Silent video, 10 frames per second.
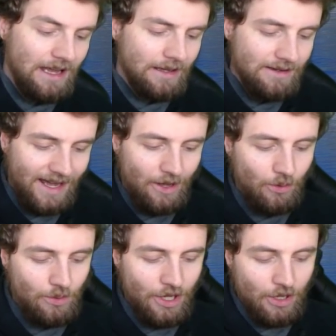
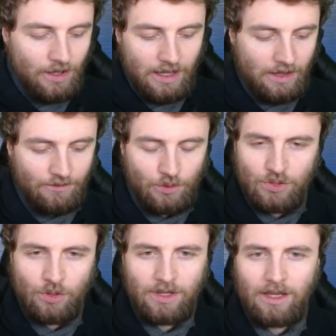Now, if you're
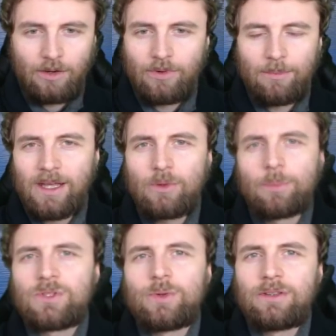talking around anywhere
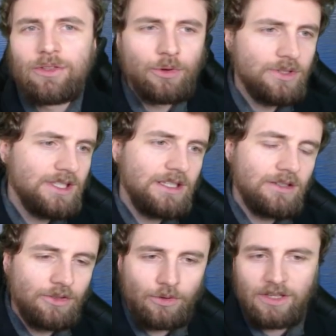between 30 to
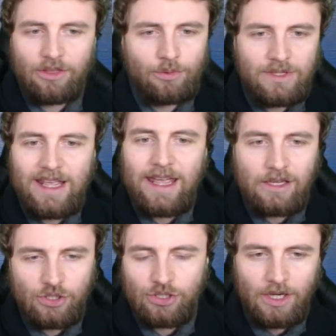
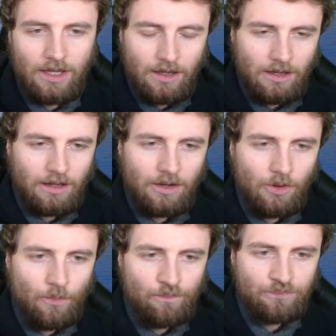33-ish
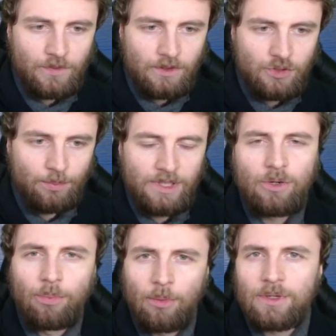torpedo
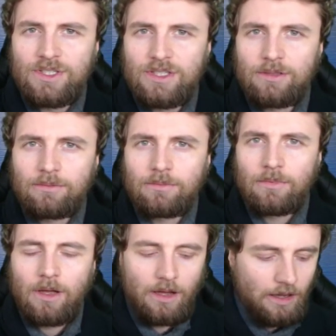bombers,
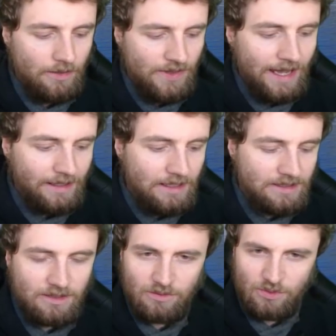that
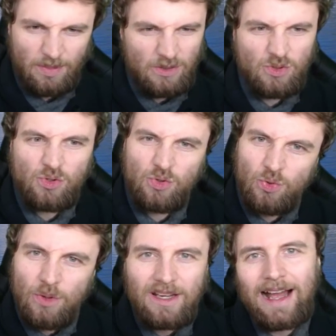is about
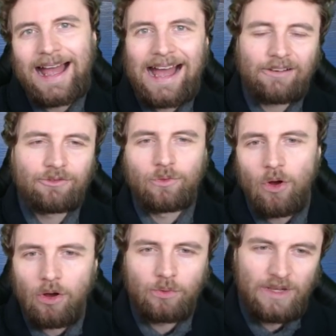
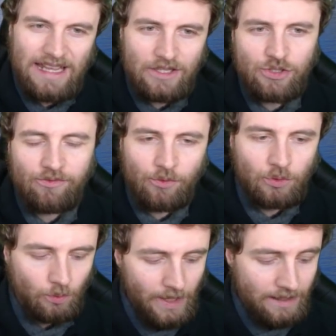2.5-ish
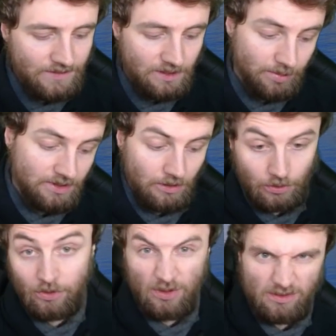full waves compared to the
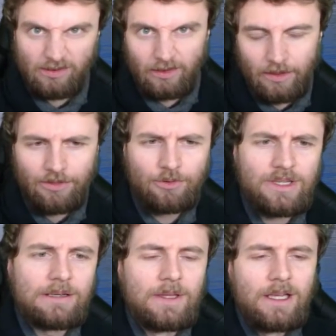Hakuryu's roughly around 3.